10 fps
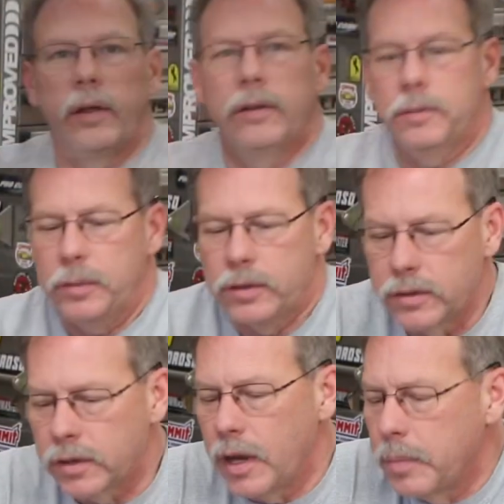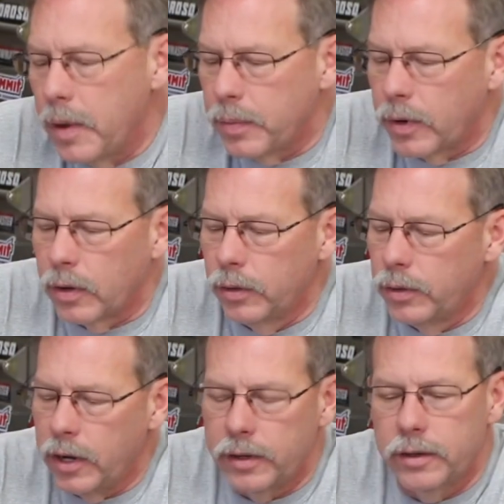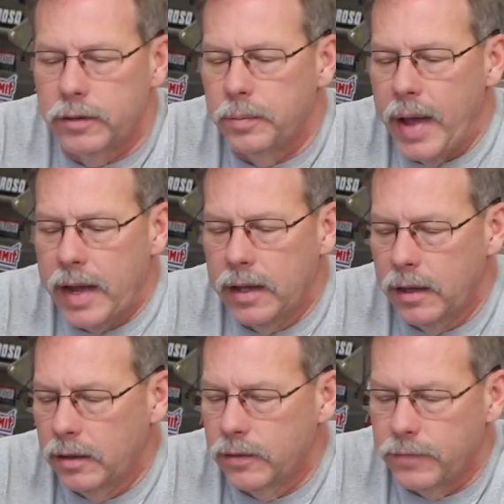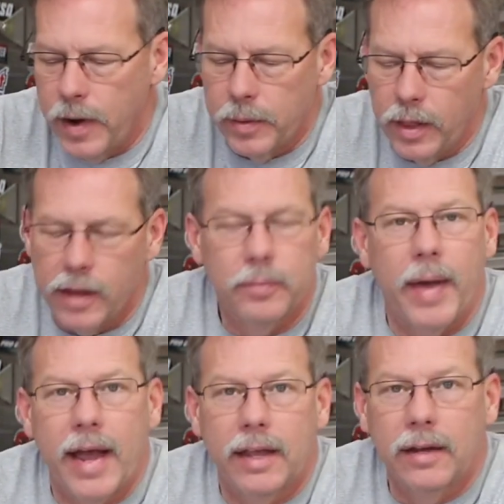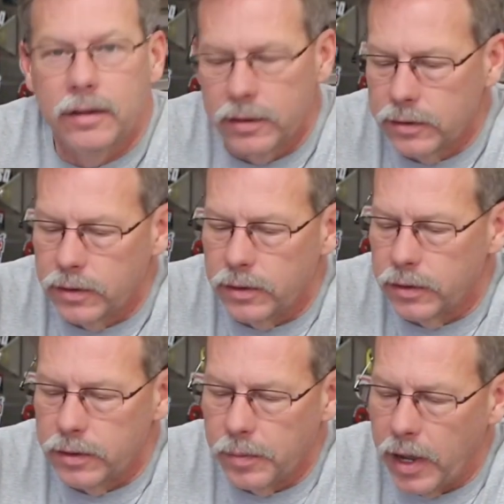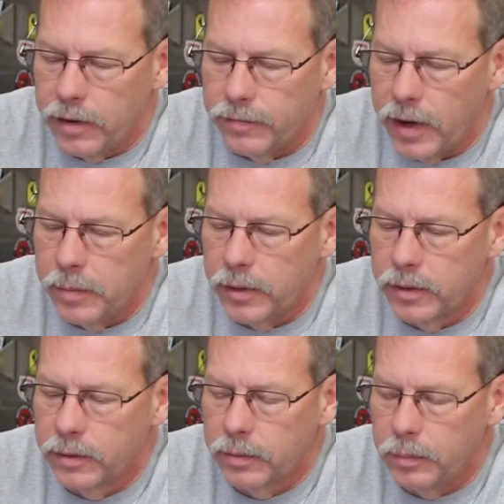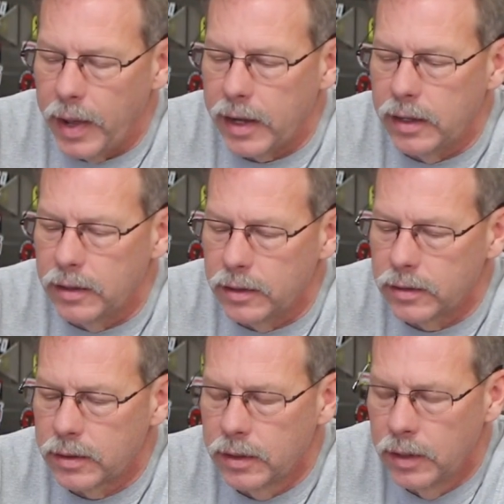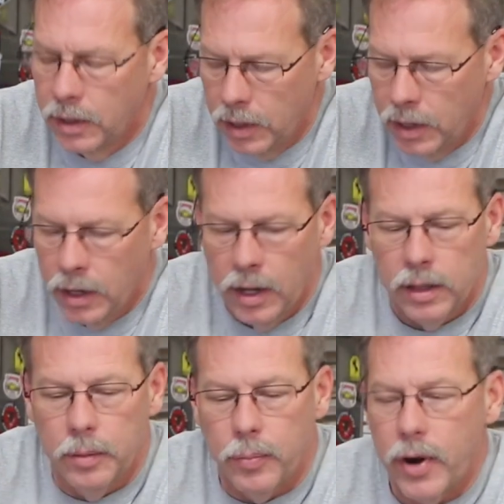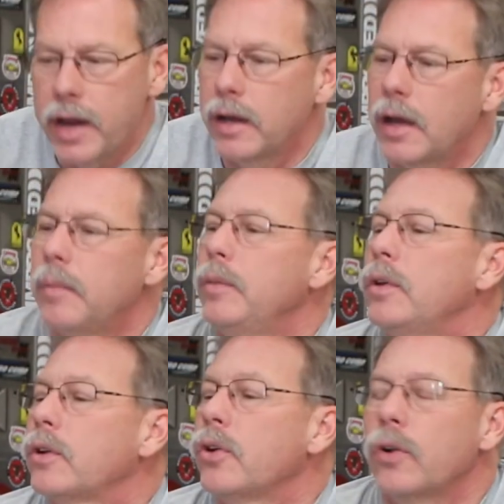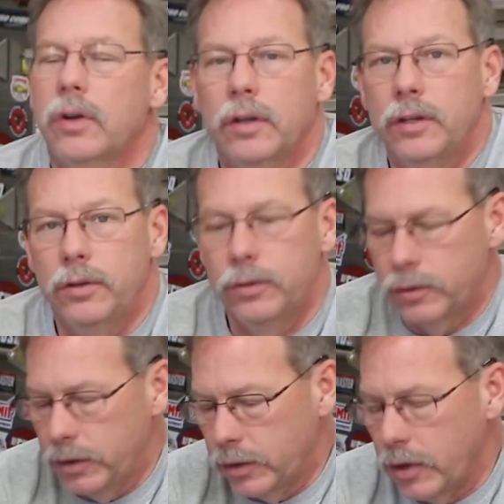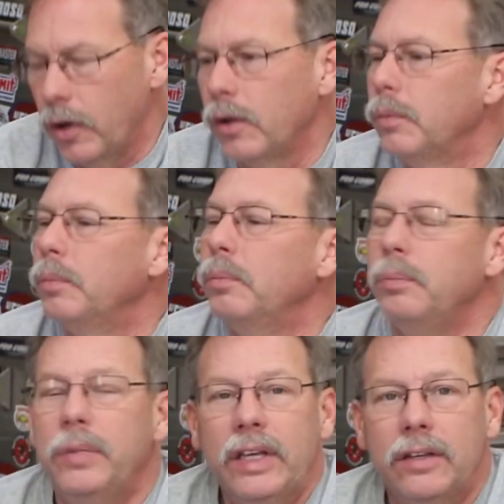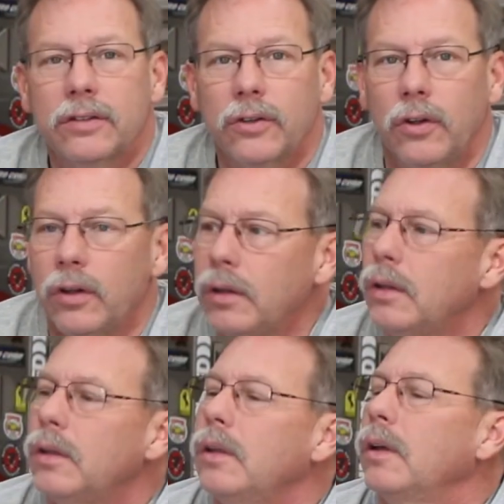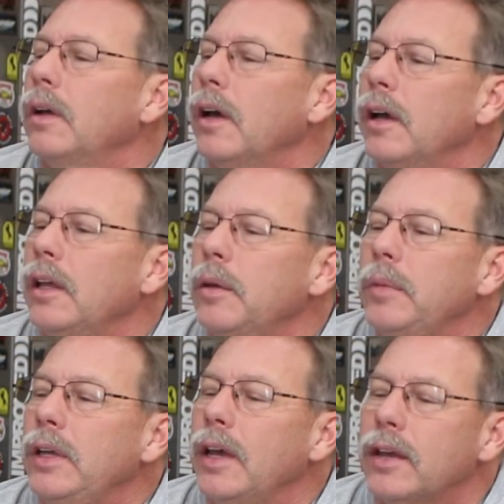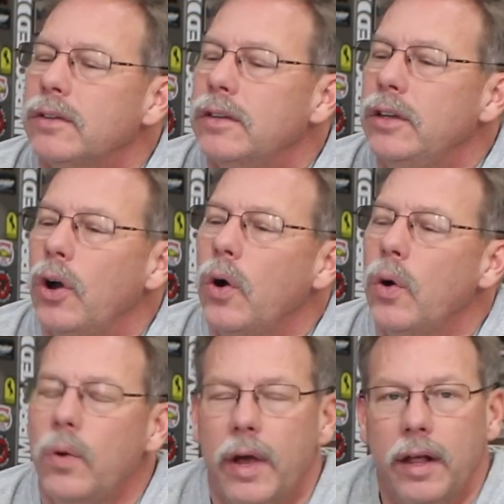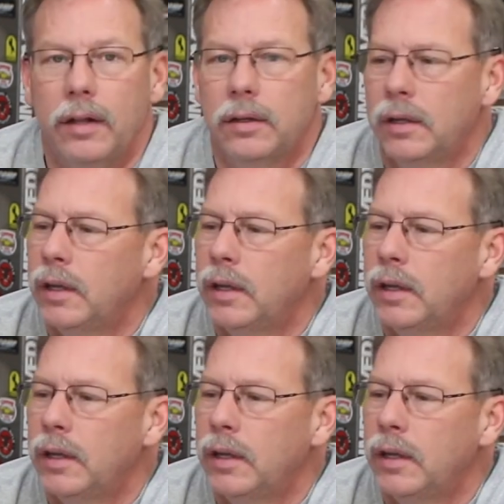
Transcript: all these pieces of sandpaper are glued onto this backing, this fiberglass backing disc, or some kind of fiber backing disc. The brand I'm currently using is called Meixsell, M-E-S-T-O-O-L.